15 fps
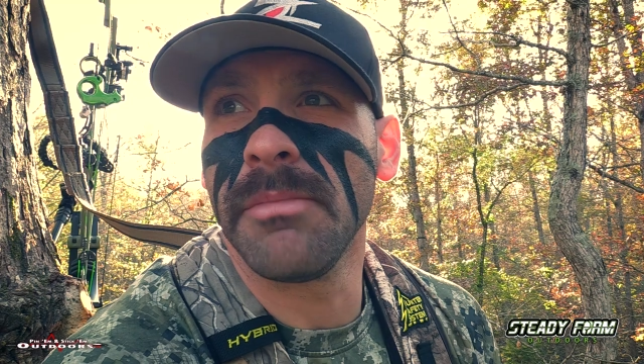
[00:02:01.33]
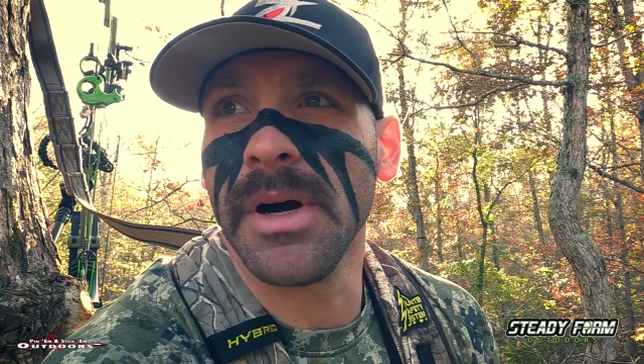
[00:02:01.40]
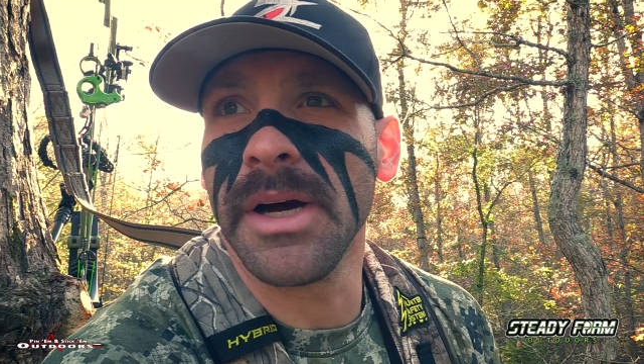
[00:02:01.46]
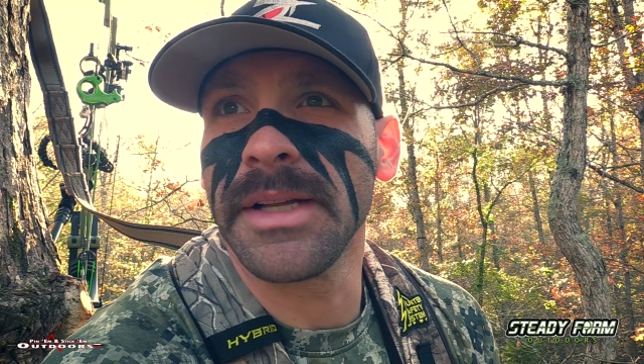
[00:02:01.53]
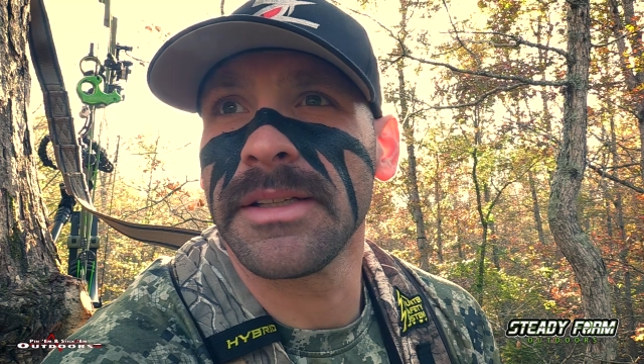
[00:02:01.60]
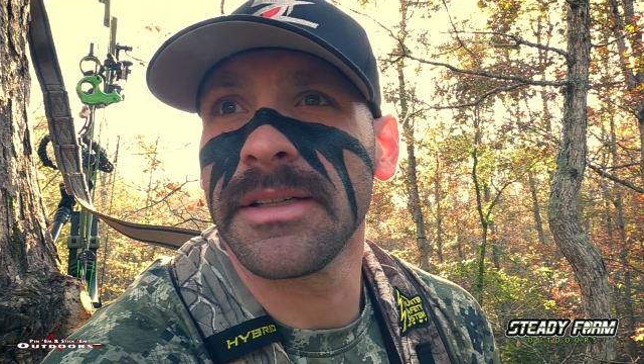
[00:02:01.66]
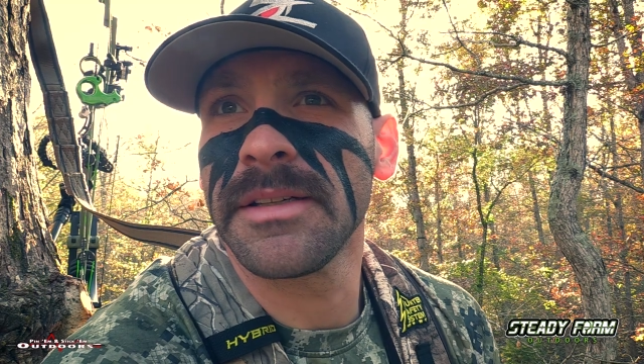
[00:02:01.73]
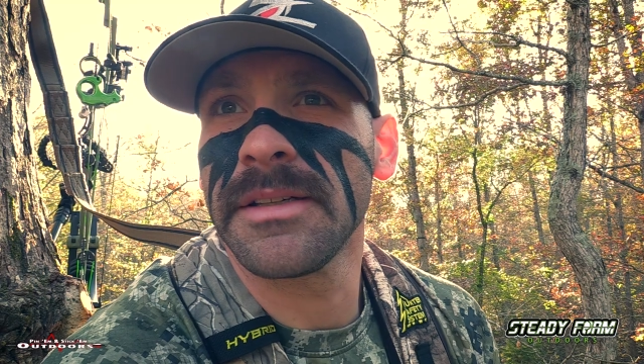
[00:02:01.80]

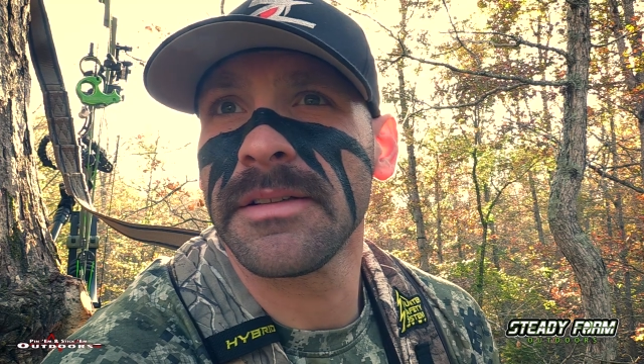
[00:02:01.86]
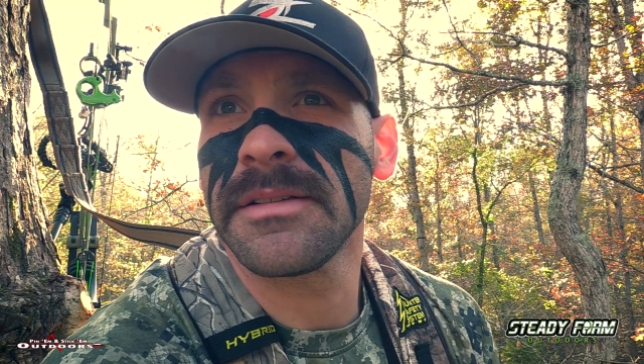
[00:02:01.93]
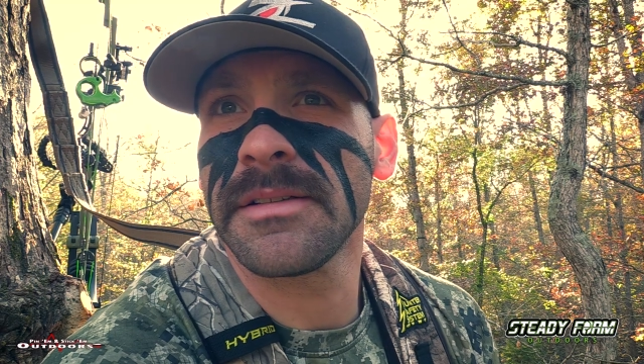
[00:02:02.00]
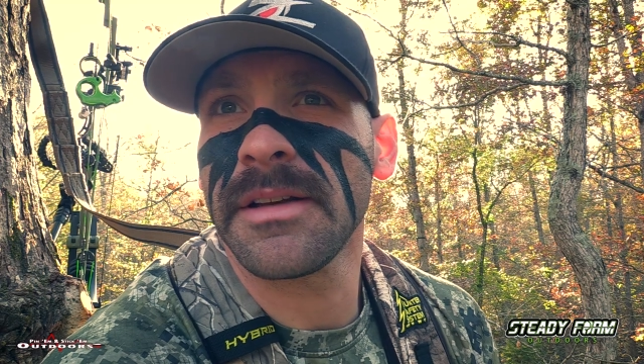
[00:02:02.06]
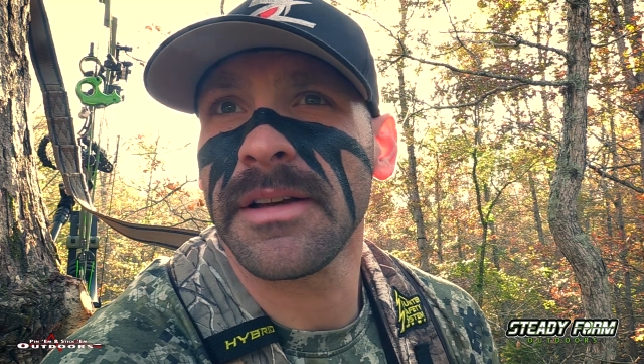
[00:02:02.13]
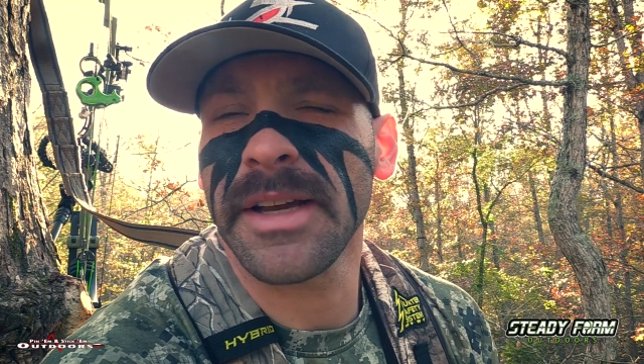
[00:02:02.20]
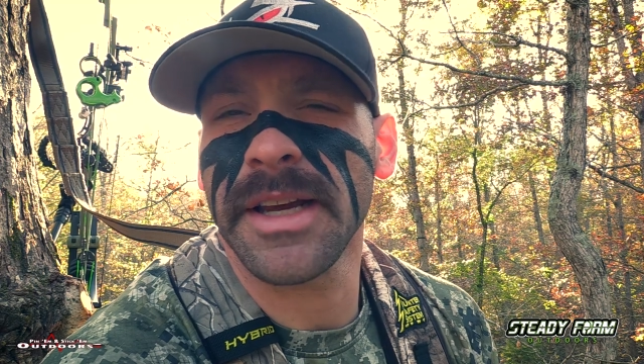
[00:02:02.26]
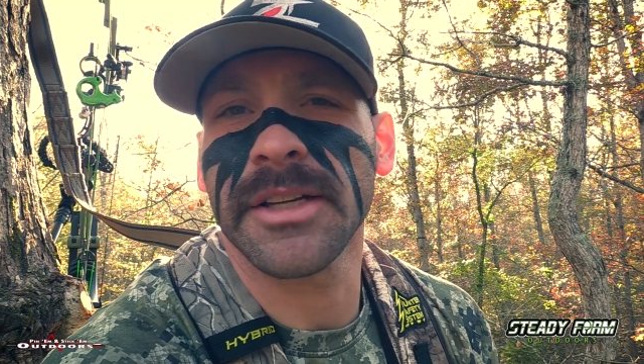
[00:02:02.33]
but
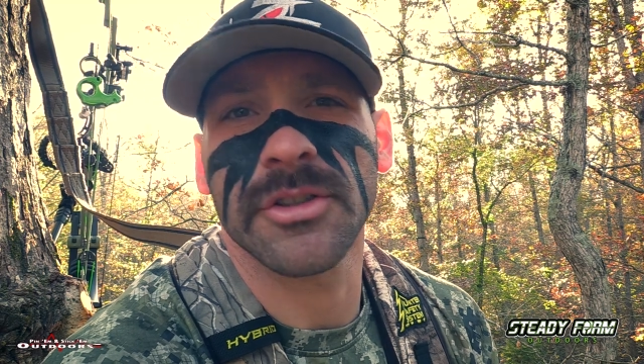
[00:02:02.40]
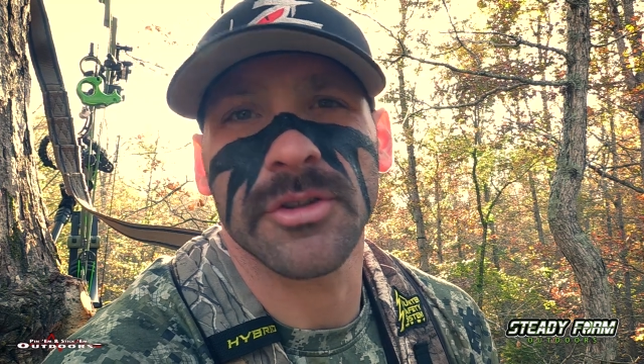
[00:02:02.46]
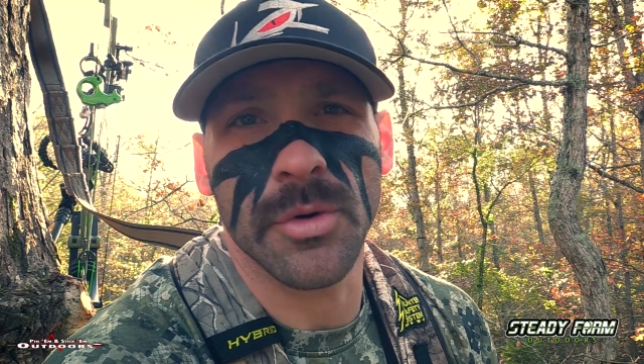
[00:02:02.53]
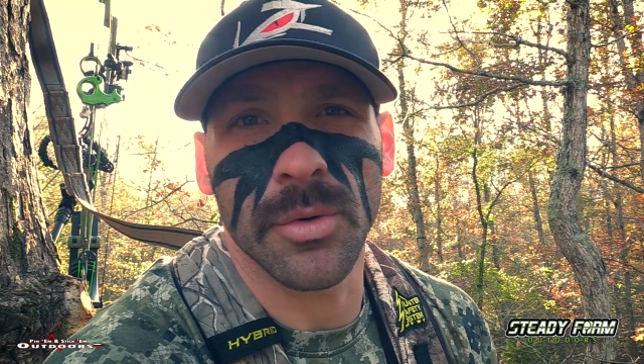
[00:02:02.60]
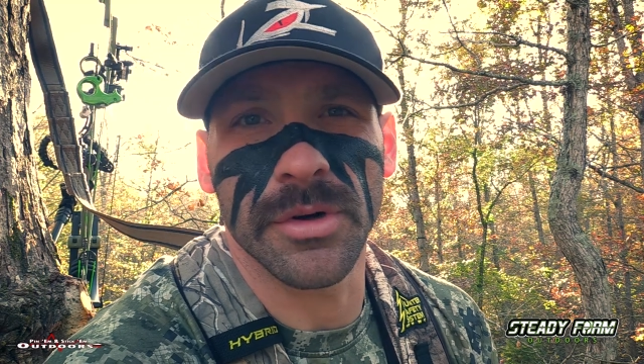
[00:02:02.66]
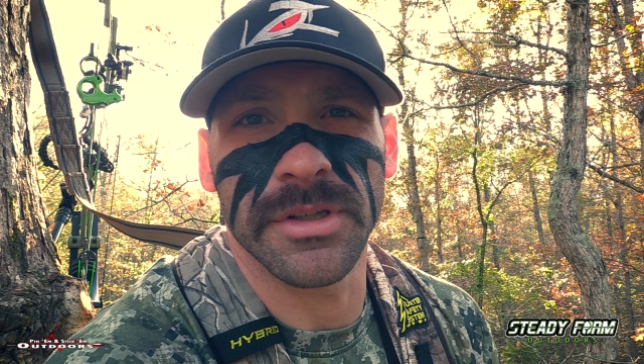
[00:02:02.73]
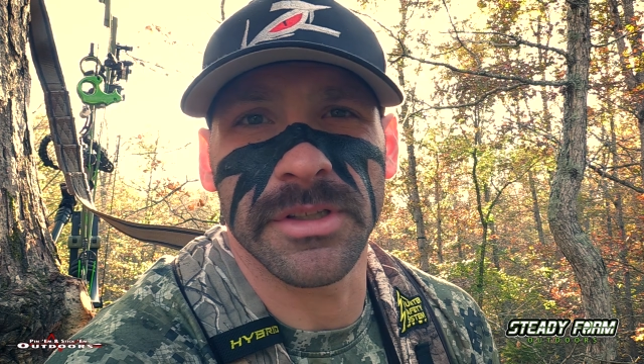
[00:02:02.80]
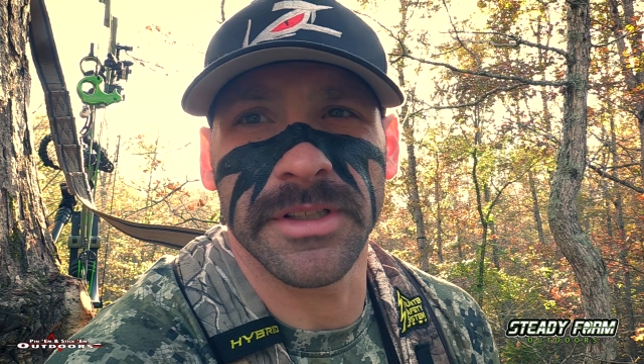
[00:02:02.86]
I got a
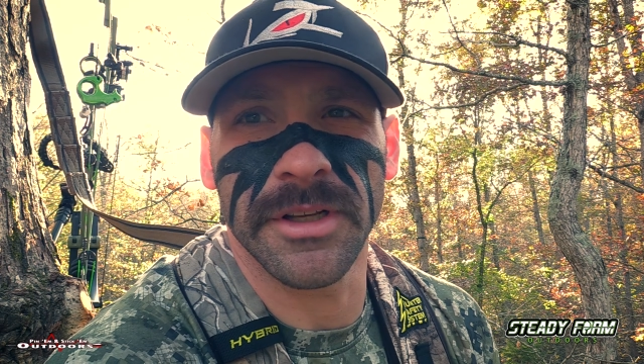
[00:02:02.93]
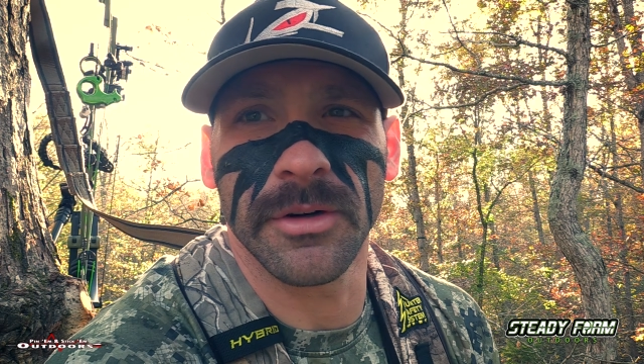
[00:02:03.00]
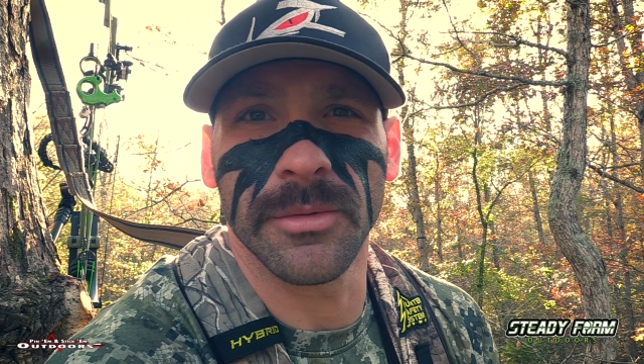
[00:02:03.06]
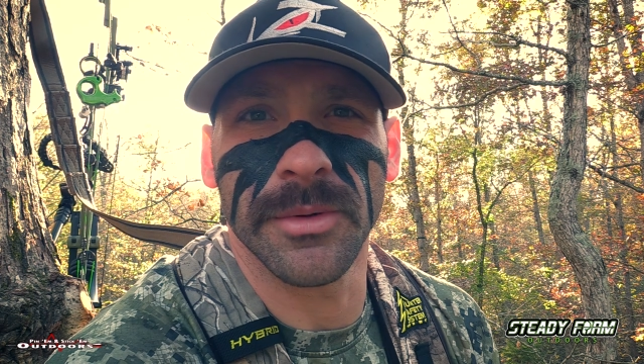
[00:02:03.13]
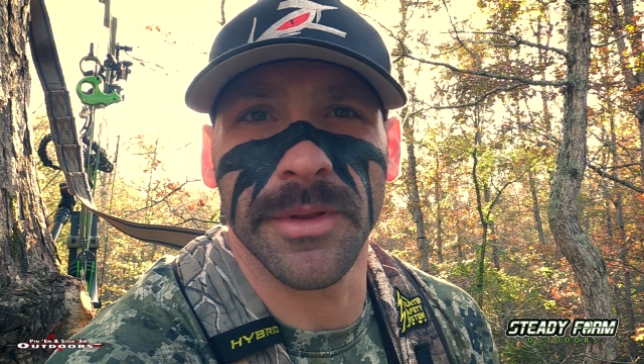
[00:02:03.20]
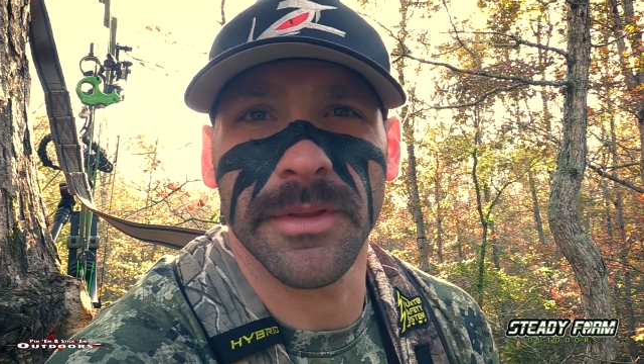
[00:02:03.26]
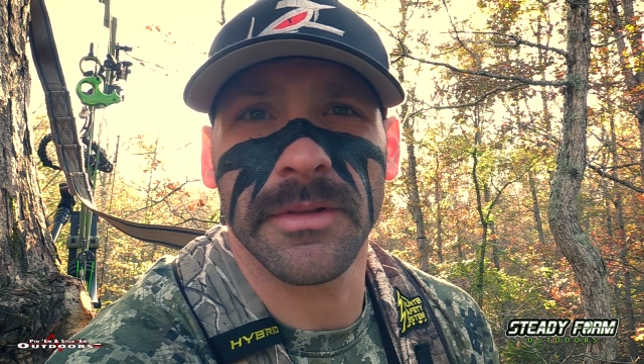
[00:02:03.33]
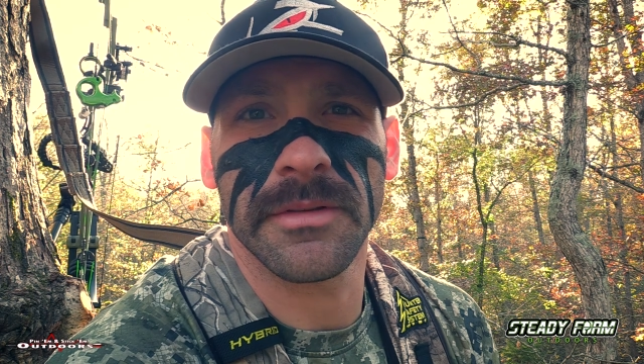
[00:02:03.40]
score to settle
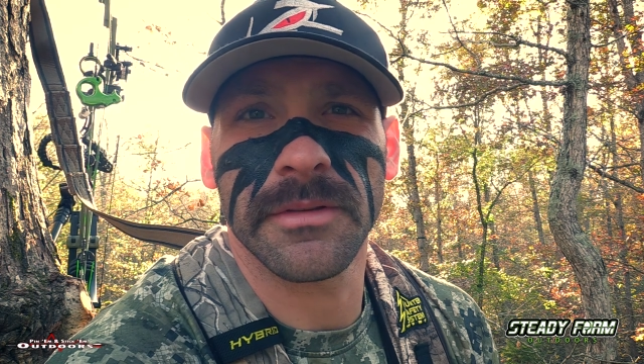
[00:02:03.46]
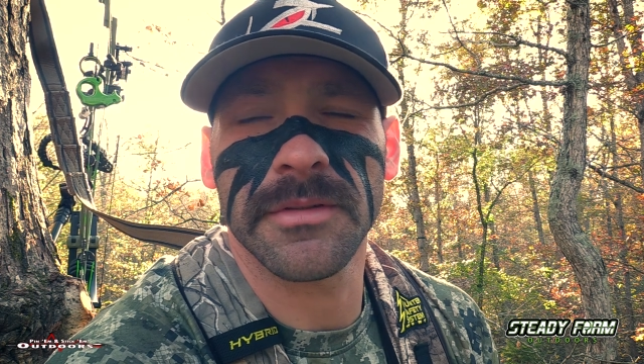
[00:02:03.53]
with